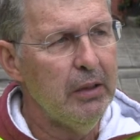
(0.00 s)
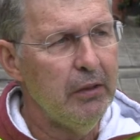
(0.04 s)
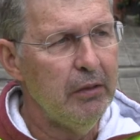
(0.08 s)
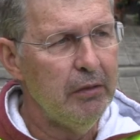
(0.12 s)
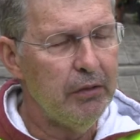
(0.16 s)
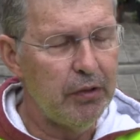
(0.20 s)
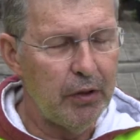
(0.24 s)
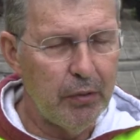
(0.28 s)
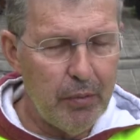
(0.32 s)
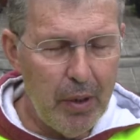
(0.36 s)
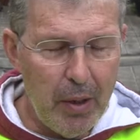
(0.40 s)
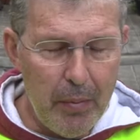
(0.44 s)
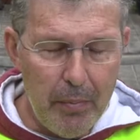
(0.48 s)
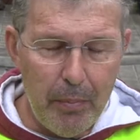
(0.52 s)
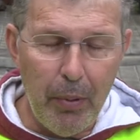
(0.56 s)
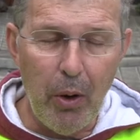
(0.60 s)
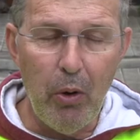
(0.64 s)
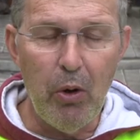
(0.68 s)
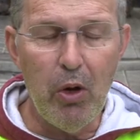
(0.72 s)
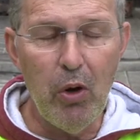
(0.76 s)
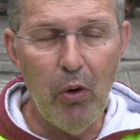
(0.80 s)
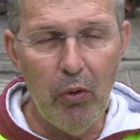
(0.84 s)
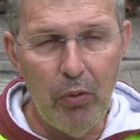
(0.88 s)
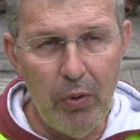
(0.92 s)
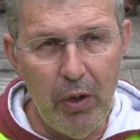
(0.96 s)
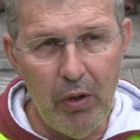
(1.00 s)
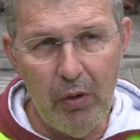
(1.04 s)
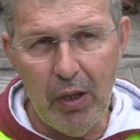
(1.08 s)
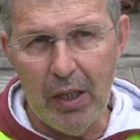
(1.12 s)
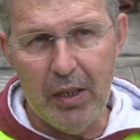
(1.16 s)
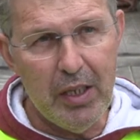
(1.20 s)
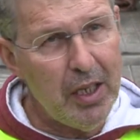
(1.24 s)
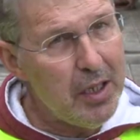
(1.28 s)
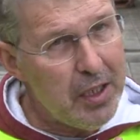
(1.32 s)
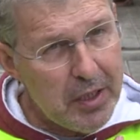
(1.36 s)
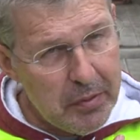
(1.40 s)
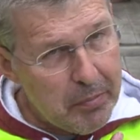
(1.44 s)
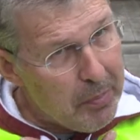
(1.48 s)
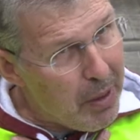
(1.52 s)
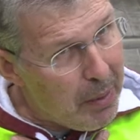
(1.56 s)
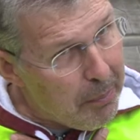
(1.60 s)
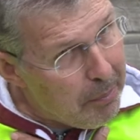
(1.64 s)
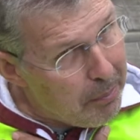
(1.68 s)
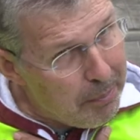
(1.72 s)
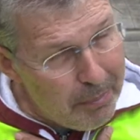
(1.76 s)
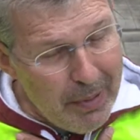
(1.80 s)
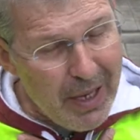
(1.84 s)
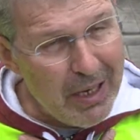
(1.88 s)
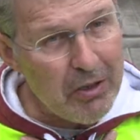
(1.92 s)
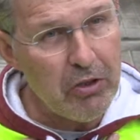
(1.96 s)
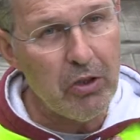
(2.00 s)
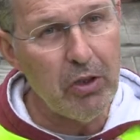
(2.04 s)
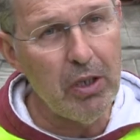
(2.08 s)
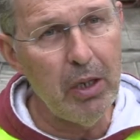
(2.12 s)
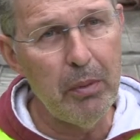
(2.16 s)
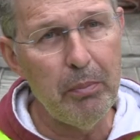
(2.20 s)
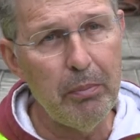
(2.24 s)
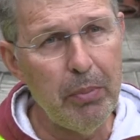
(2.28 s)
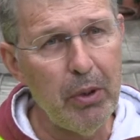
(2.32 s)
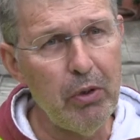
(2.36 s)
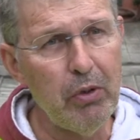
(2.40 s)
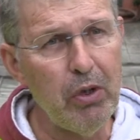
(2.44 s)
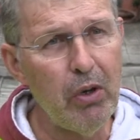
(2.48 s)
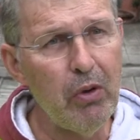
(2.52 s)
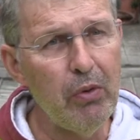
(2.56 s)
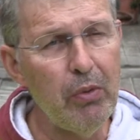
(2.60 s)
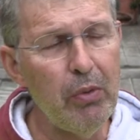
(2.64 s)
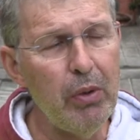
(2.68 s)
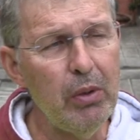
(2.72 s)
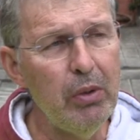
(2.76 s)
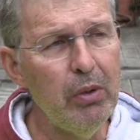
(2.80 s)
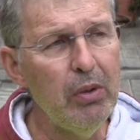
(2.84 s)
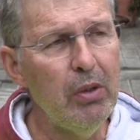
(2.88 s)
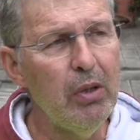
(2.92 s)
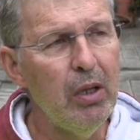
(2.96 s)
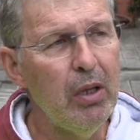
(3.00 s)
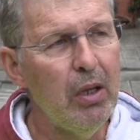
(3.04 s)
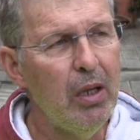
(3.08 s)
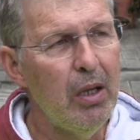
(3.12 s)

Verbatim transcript: from my point of view, and it's my personal point of view,